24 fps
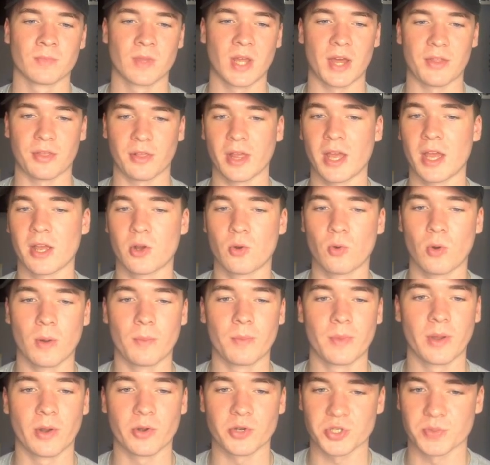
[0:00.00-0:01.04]
Atletico up
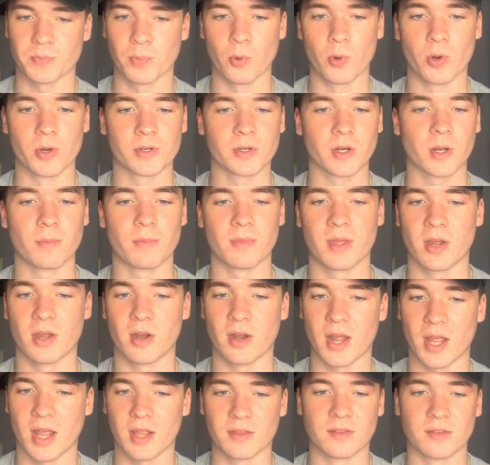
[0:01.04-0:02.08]
there, Sporting up
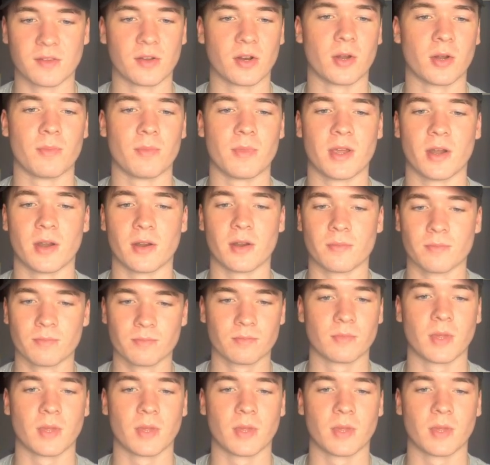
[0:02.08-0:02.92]
there, Inter up there.